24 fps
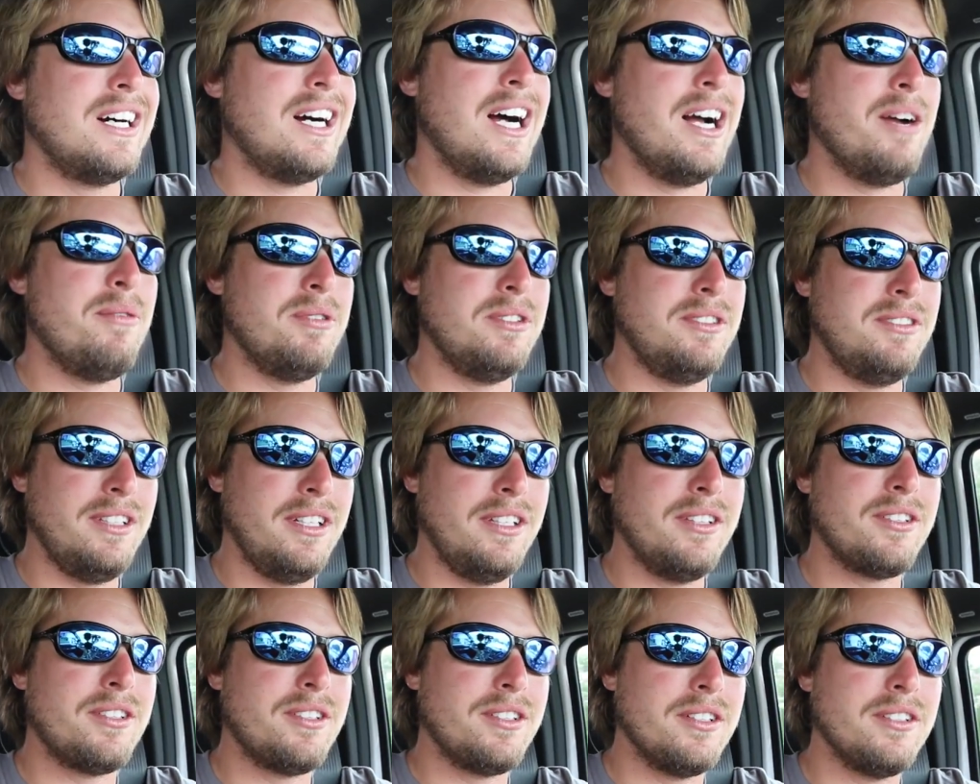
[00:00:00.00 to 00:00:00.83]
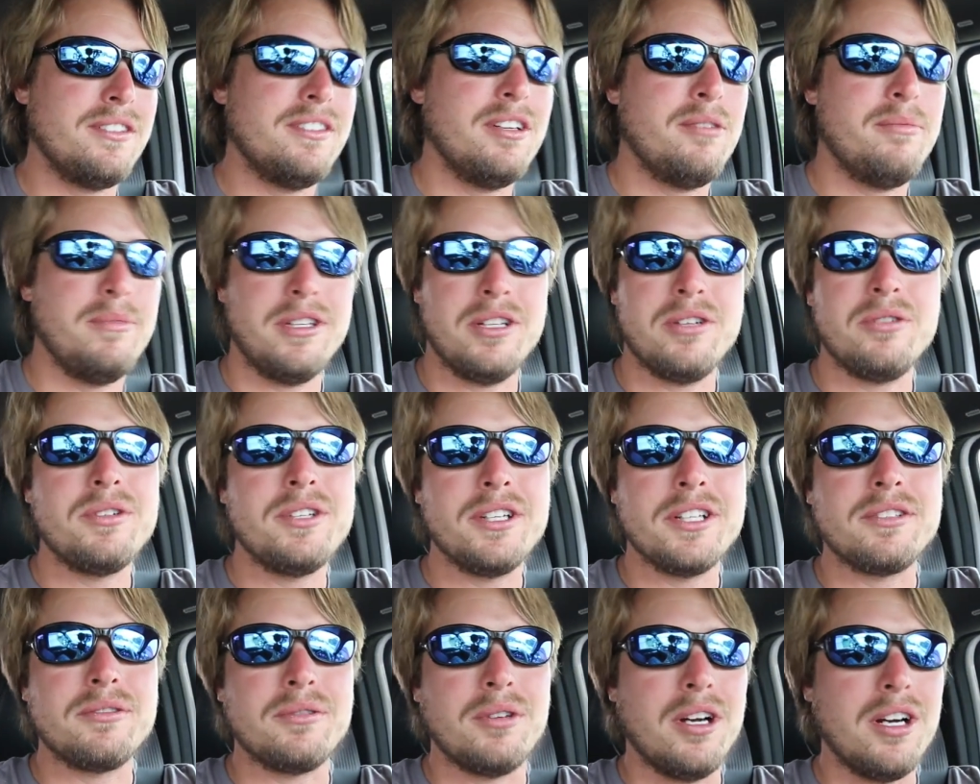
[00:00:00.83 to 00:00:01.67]
I would say they're gonna tell me to go
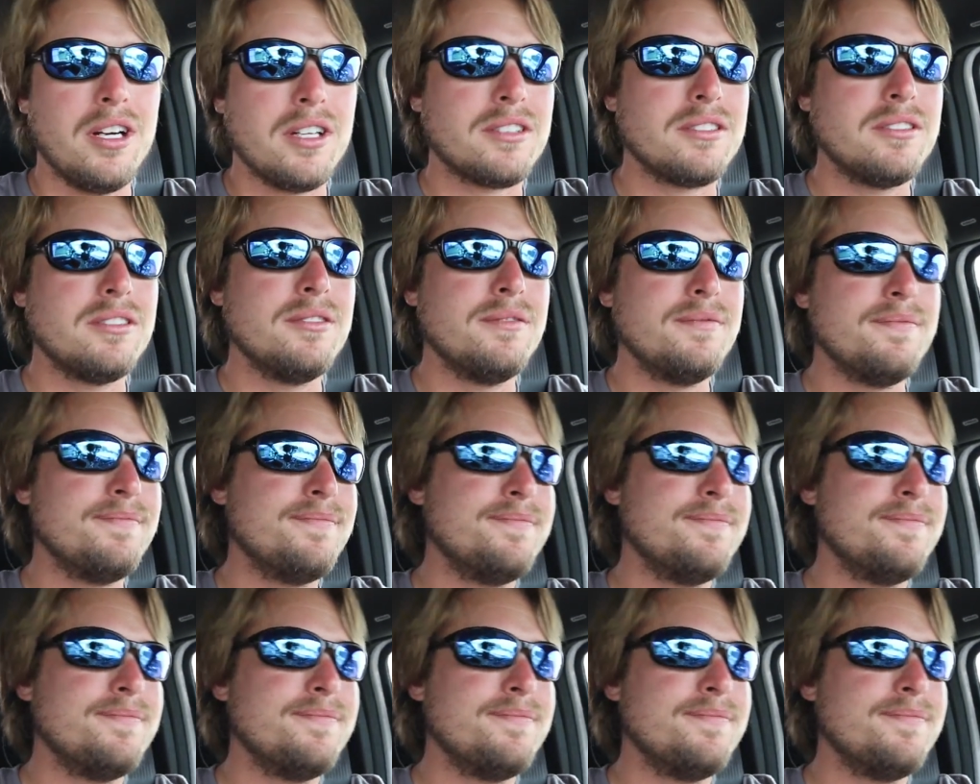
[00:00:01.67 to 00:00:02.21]
kick rocks.